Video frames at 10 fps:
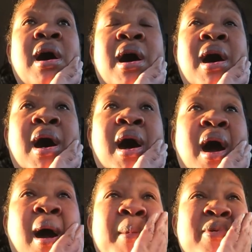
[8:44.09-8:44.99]

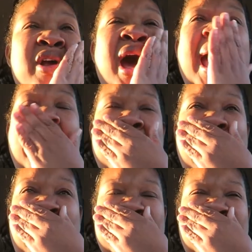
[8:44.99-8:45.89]
I'm trying
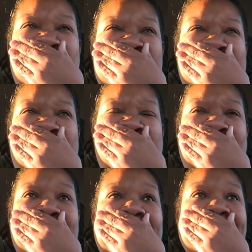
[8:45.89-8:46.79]
not to get sick,
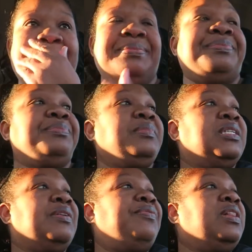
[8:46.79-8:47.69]
but
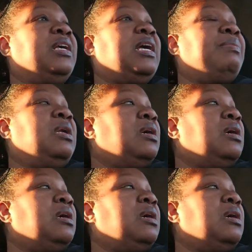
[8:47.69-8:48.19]
I feel it coming